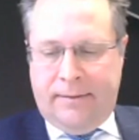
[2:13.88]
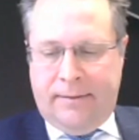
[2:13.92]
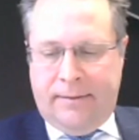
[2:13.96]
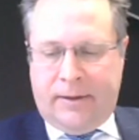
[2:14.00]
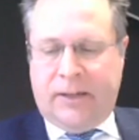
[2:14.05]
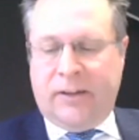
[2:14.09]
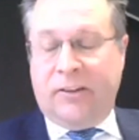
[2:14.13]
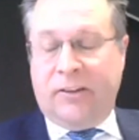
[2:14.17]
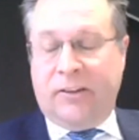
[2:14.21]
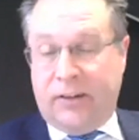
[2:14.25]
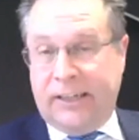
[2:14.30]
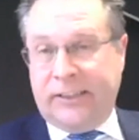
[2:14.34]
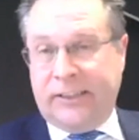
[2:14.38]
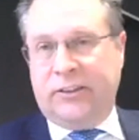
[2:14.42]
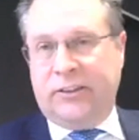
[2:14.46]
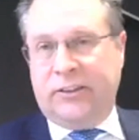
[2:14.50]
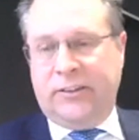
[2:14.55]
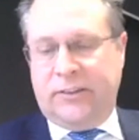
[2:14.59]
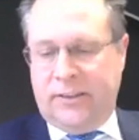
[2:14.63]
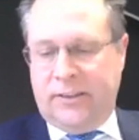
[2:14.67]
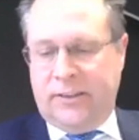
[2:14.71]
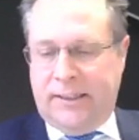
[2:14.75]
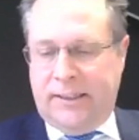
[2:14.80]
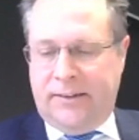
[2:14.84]

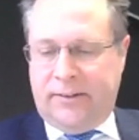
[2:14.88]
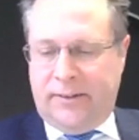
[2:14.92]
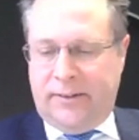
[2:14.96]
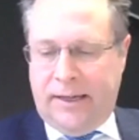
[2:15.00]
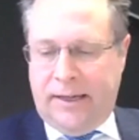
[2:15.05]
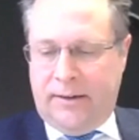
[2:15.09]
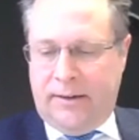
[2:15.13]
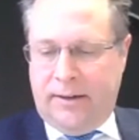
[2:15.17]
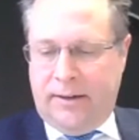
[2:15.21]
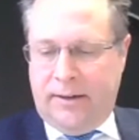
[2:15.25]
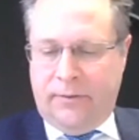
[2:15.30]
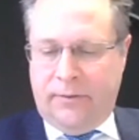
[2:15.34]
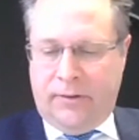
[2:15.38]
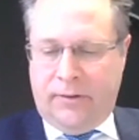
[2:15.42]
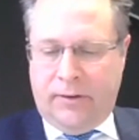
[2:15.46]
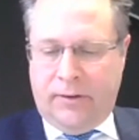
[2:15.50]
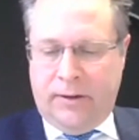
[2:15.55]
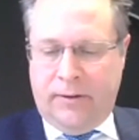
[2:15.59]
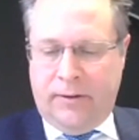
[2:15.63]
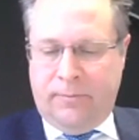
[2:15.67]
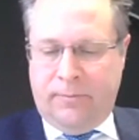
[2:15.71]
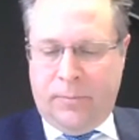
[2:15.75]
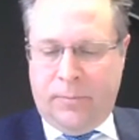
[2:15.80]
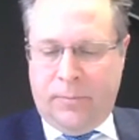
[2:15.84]
concessions and incentives
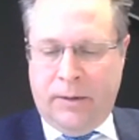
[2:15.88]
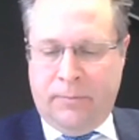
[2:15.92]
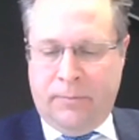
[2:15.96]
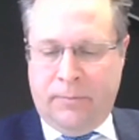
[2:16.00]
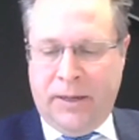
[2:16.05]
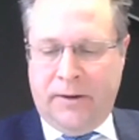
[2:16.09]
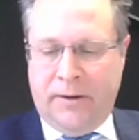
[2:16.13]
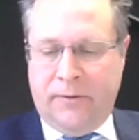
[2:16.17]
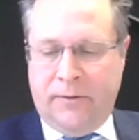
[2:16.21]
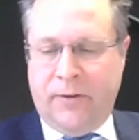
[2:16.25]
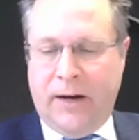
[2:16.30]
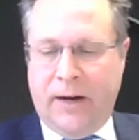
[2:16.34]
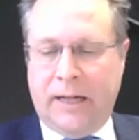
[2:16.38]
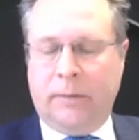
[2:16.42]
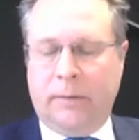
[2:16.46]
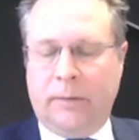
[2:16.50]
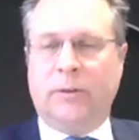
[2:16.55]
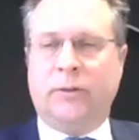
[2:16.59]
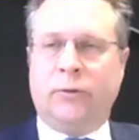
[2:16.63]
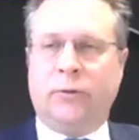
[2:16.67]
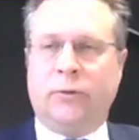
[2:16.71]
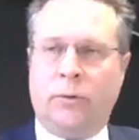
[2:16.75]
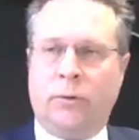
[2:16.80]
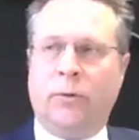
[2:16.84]
that have been
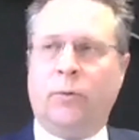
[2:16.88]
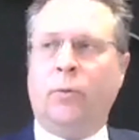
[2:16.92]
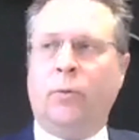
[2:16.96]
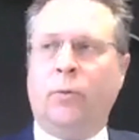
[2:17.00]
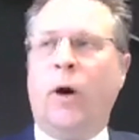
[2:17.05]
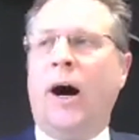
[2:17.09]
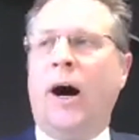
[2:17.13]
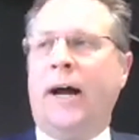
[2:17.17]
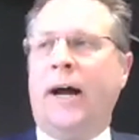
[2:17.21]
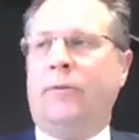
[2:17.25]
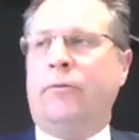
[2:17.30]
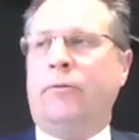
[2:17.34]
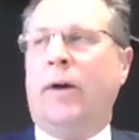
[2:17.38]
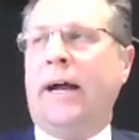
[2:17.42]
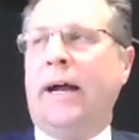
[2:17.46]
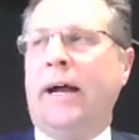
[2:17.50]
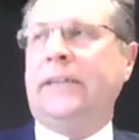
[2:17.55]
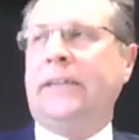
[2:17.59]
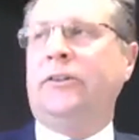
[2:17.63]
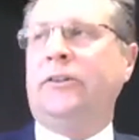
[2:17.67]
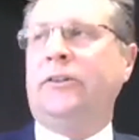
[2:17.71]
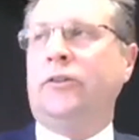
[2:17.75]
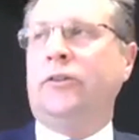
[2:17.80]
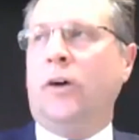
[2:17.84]
available to a wide
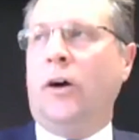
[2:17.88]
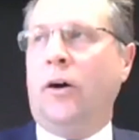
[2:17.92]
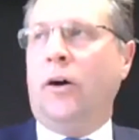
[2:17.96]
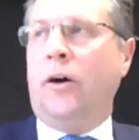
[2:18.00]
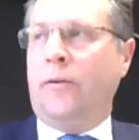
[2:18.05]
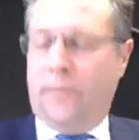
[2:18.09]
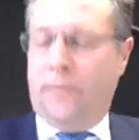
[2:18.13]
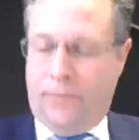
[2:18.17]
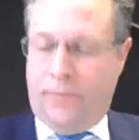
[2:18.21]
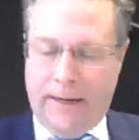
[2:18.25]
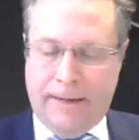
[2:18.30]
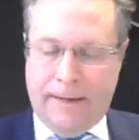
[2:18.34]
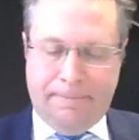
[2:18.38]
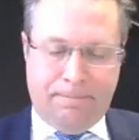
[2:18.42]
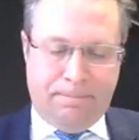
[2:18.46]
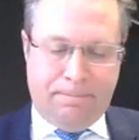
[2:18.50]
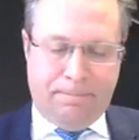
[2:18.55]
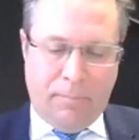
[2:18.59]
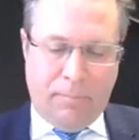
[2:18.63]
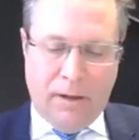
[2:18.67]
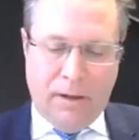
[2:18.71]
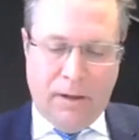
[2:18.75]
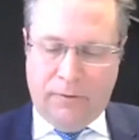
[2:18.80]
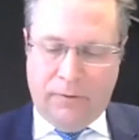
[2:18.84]
range of
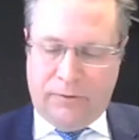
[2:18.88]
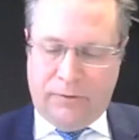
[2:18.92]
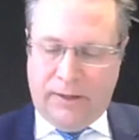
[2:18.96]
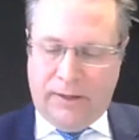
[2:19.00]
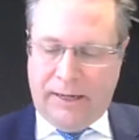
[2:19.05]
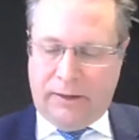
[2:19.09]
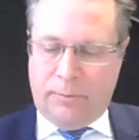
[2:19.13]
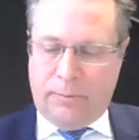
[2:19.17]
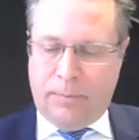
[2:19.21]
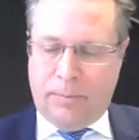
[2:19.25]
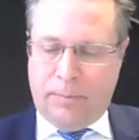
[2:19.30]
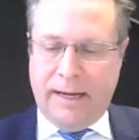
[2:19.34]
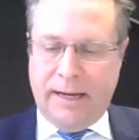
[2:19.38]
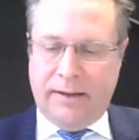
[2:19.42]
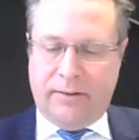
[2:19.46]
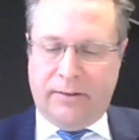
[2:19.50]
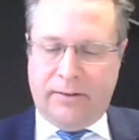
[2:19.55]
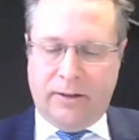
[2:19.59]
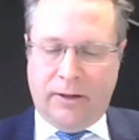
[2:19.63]
taxpayers.